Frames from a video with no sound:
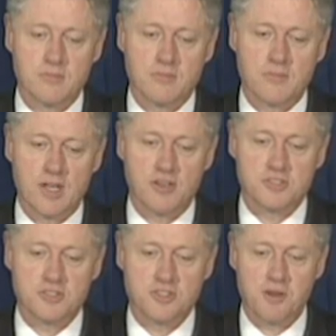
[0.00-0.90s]
There's
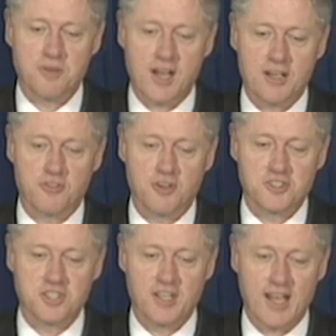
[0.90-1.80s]
some
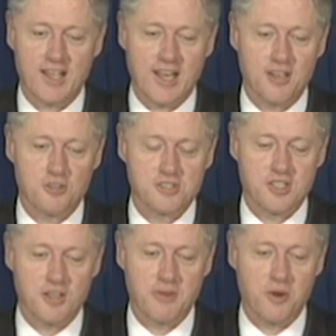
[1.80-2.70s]
controversy, I know
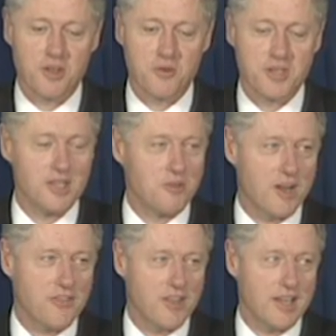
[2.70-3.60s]
still, about whether we did the
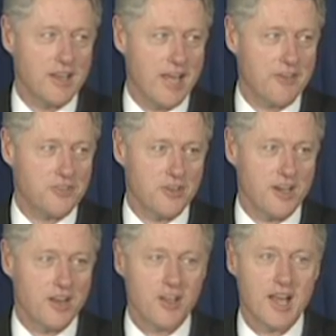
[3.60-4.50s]
right thing in NAFTA or
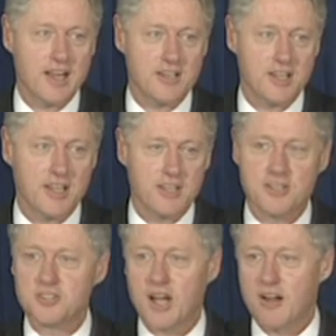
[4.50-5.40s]
not. All I can tell you
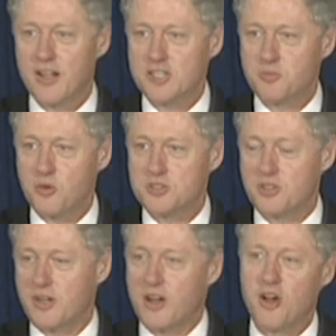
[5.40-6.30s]
is our exports
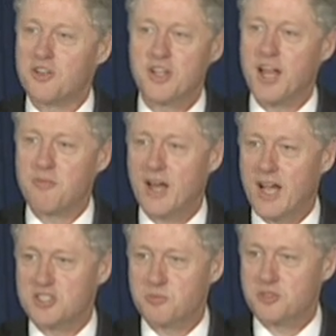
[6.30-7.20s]
are at an all-time
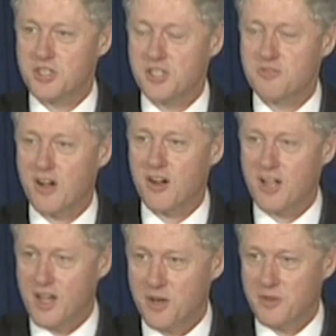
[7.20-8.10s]
high as a percentage of our
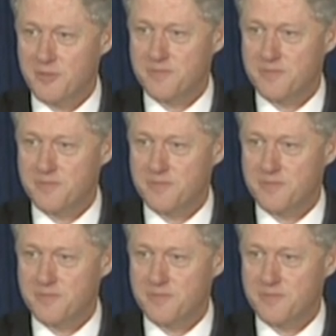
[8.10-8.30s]
economy.